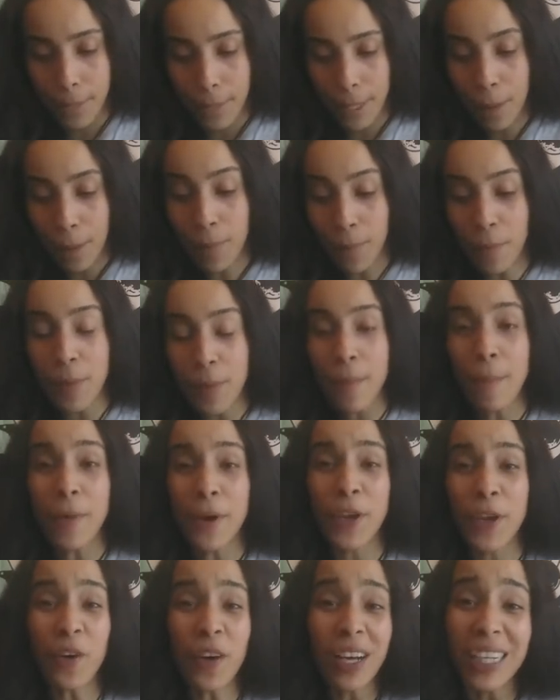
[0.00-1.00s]
But remember,
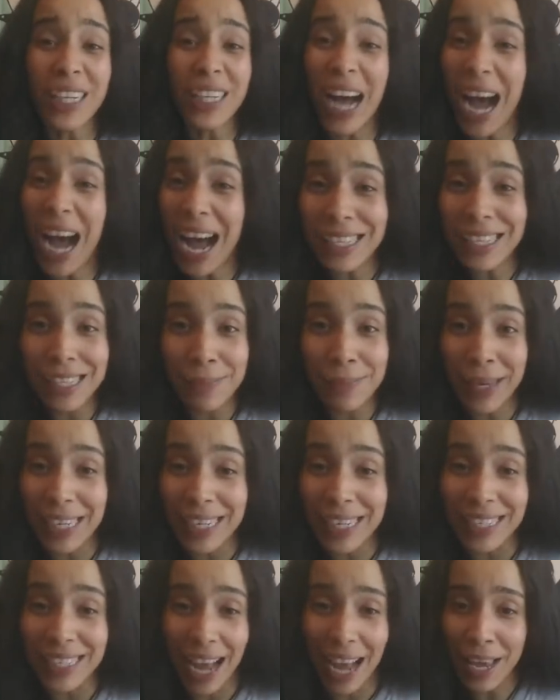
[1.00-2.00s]
you're a
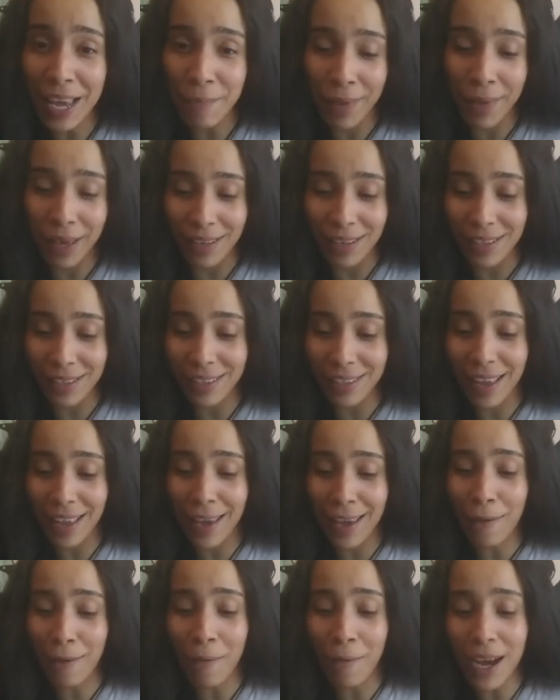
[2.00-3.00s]
cosmic diamond.
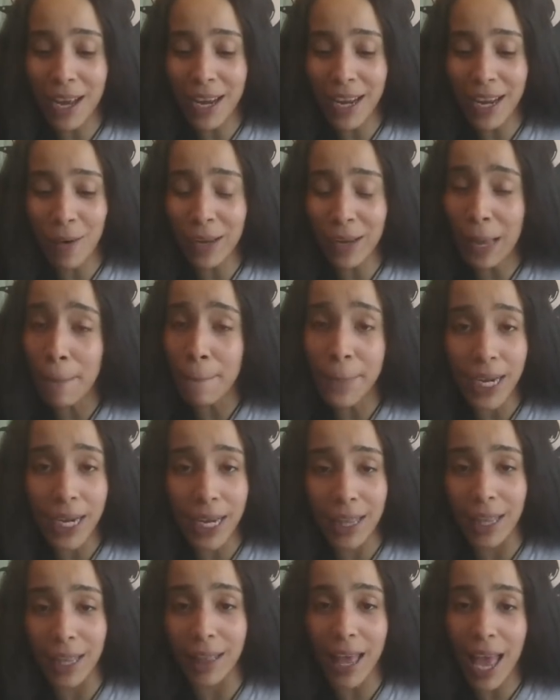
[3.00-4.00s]
Like, what? It don't get better
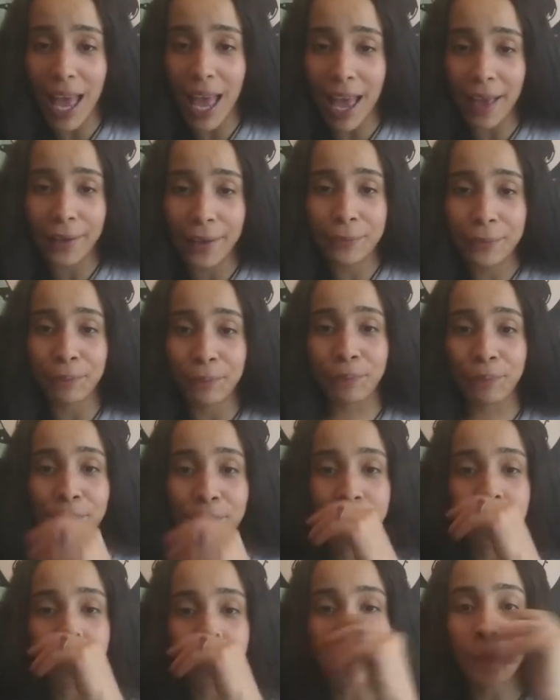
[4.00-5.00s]
than that.
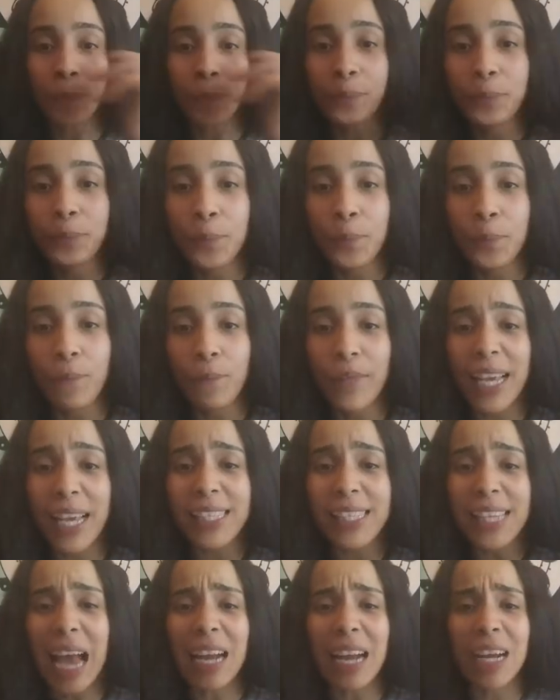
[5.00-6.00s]

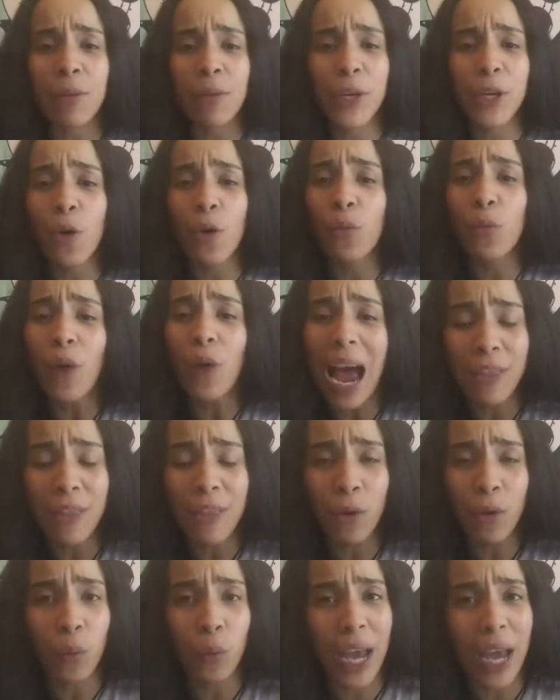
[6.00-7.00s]
Exactly. We don't ride
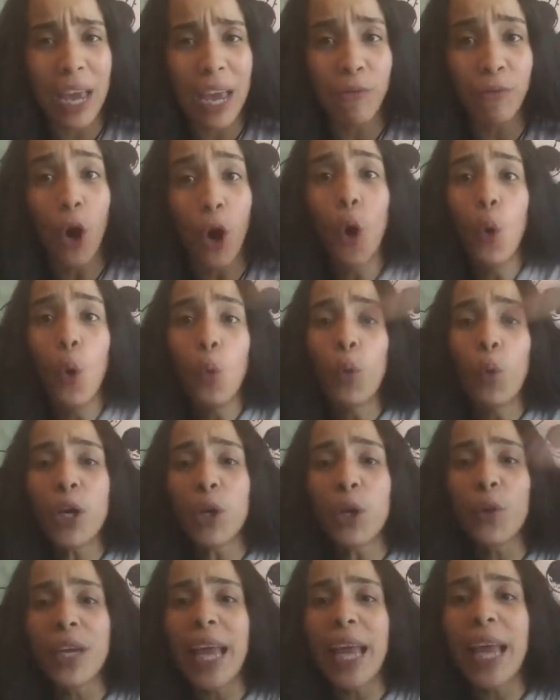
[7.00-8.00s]
the wave. We
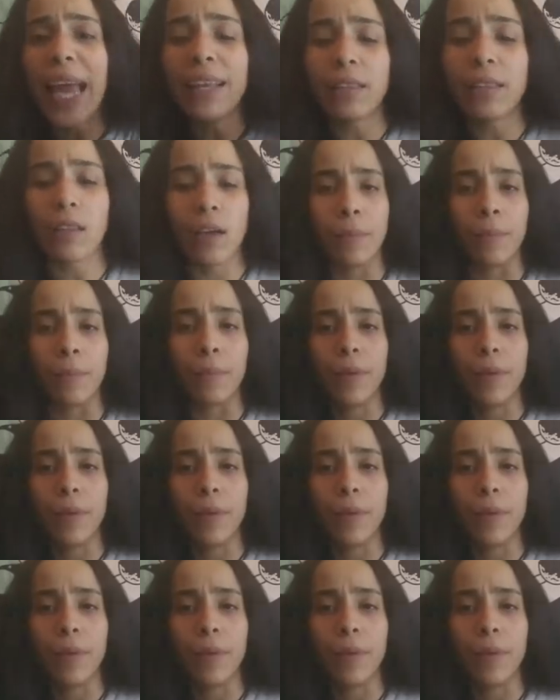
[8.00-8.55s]
create them.